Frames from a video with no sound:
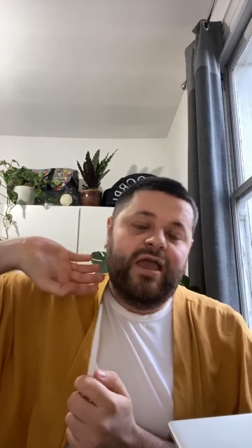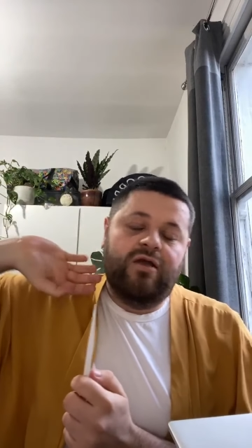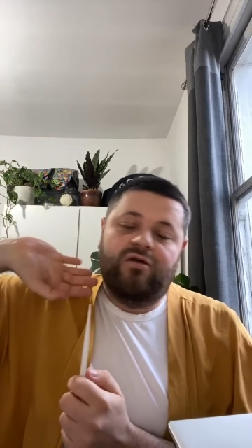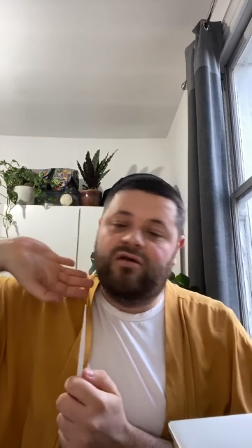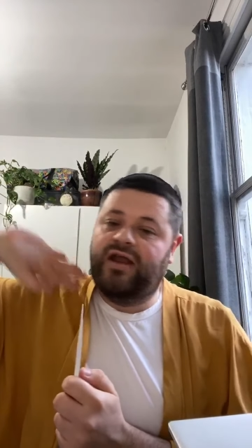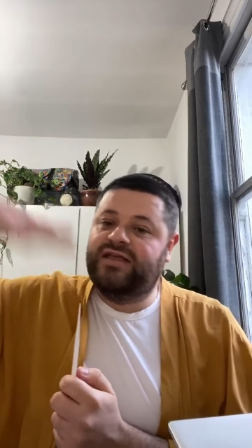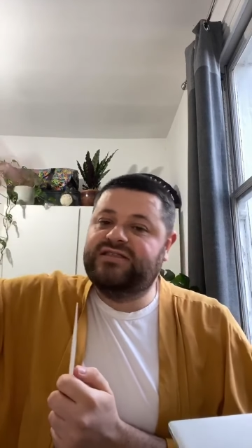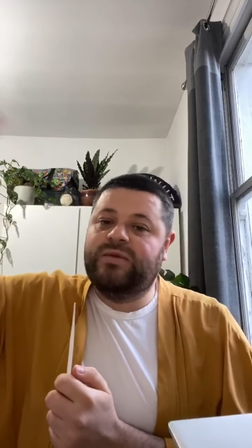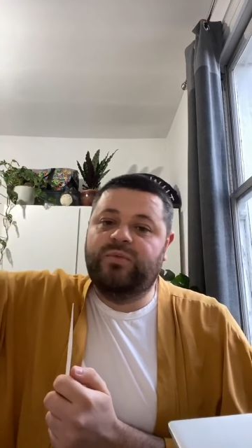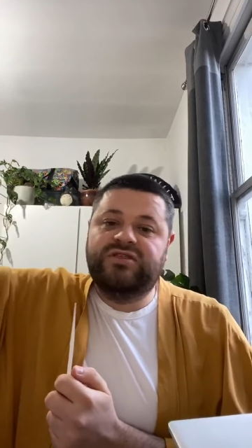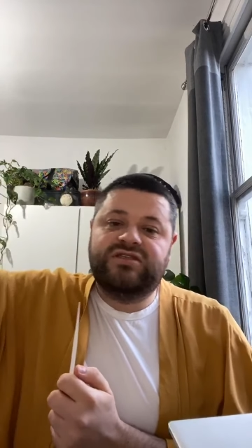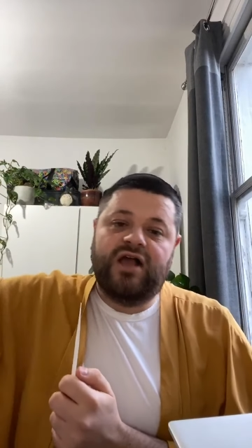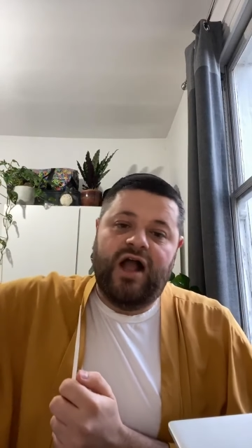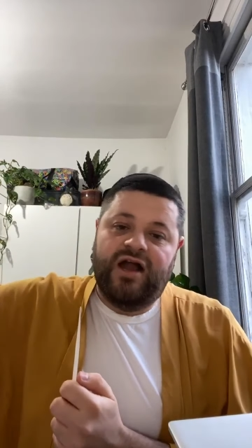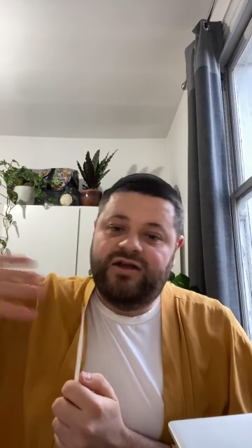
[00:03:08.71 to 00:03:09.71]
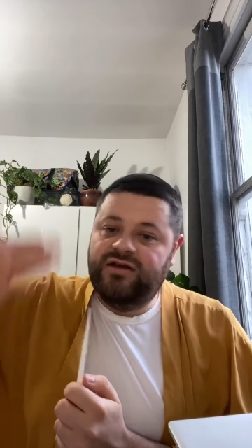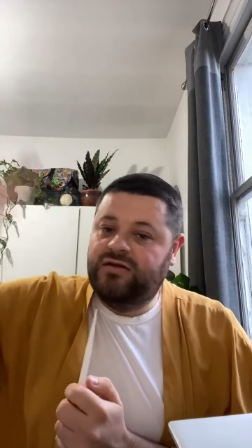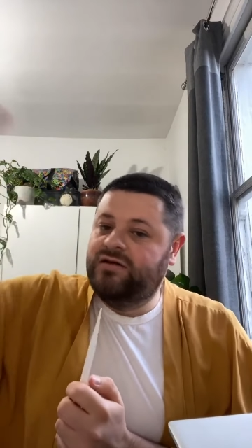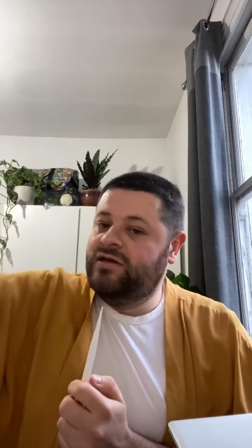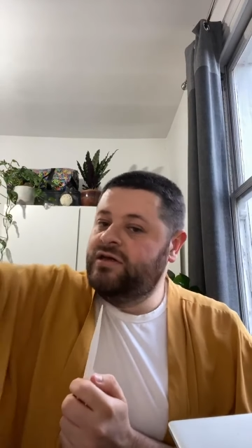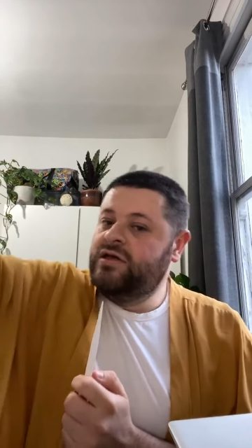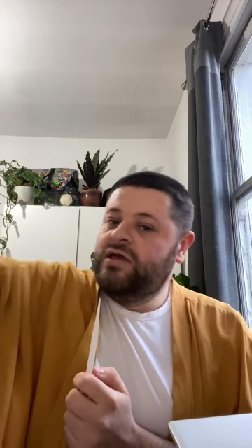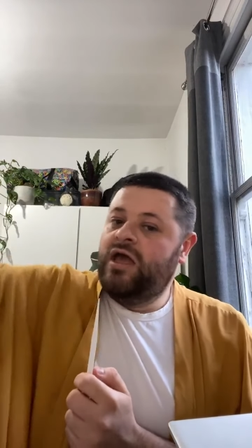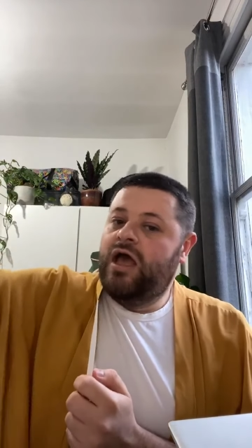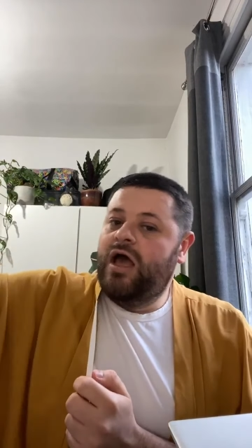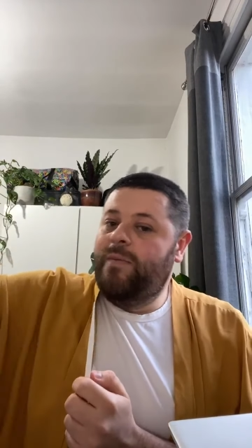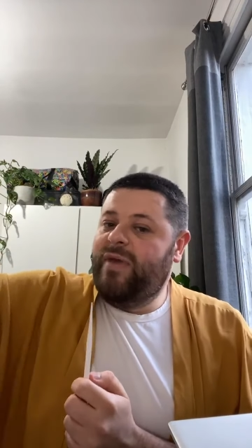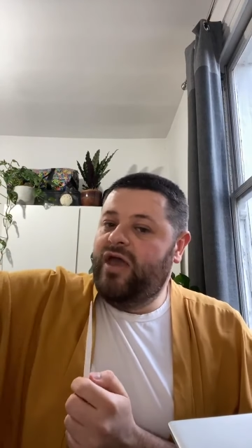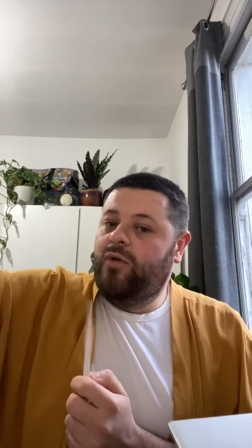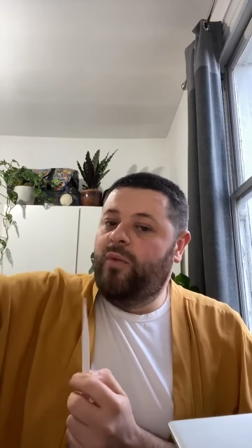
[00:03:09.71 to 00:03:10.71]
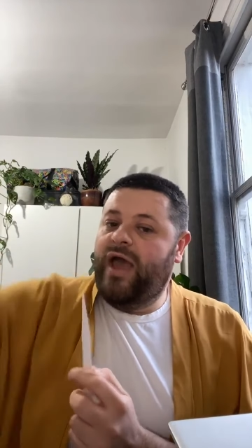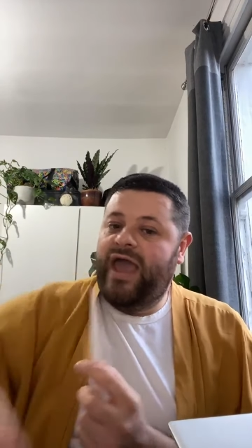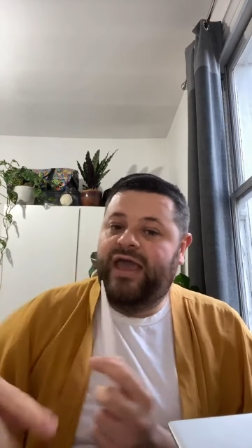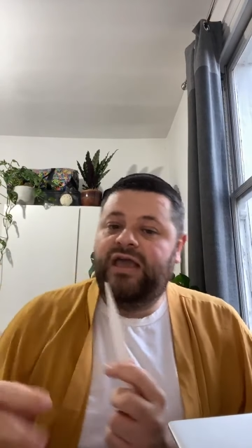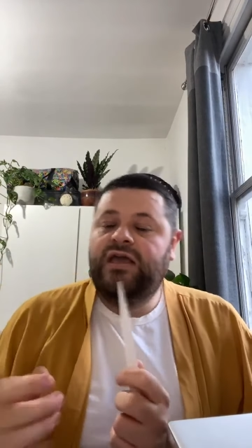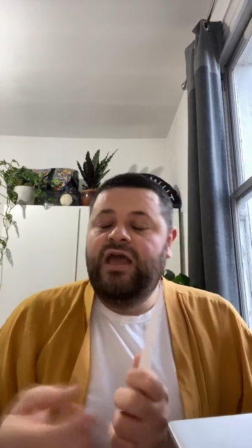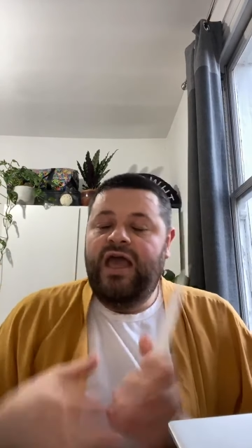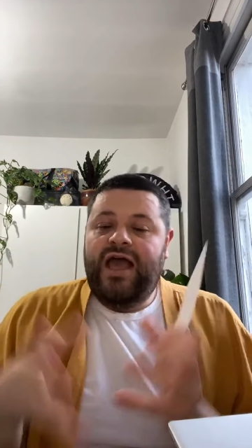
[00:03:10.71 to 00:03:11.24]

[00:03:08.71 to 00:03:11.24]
or like someone's garden a bit away,